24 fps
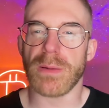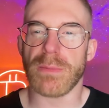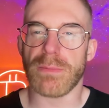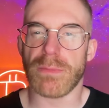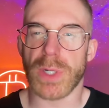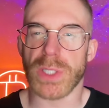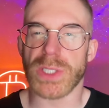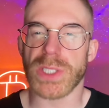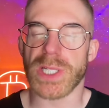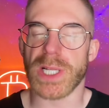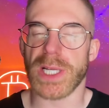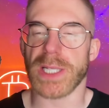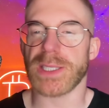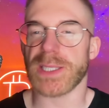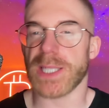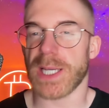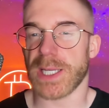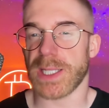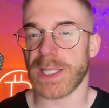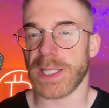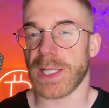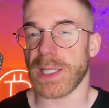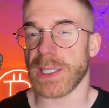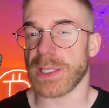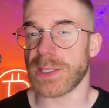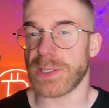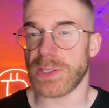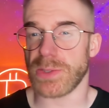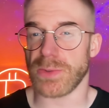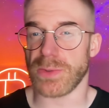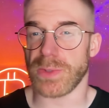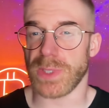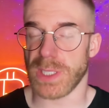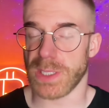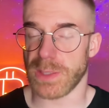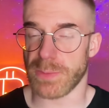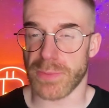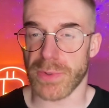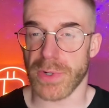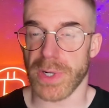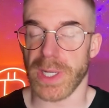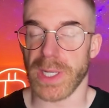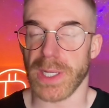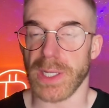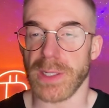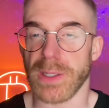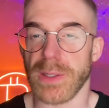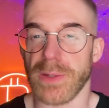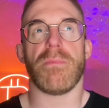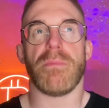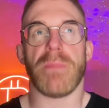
much like psychedelics do in the brain,